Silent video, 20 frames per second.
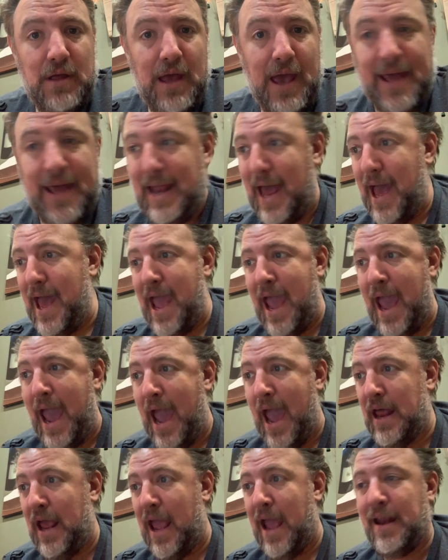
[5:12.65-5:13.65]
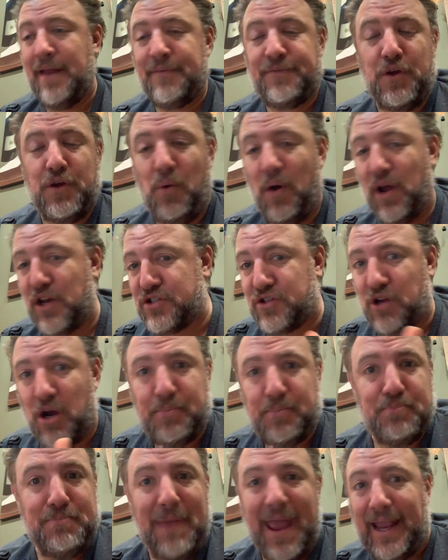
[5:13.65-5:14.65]
And that, and if you want to
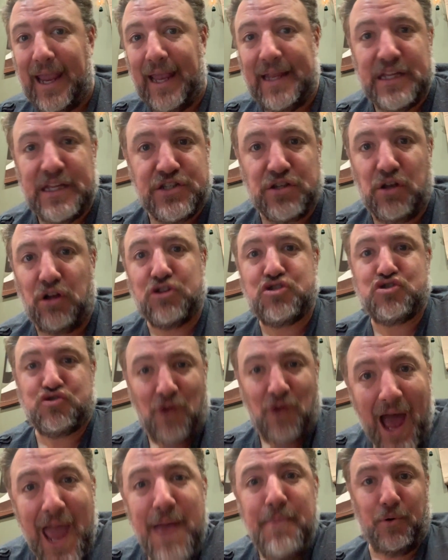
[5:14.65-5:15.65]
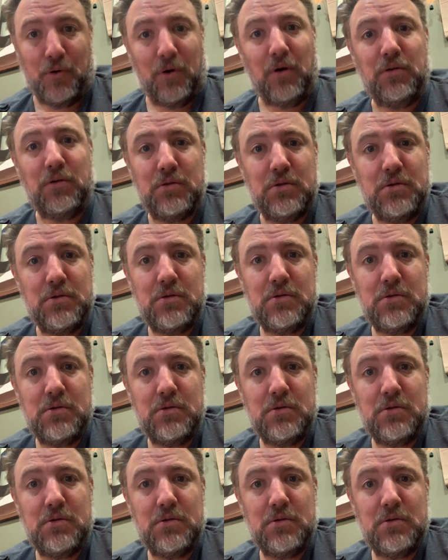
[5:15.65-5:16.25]
start making this all tribal,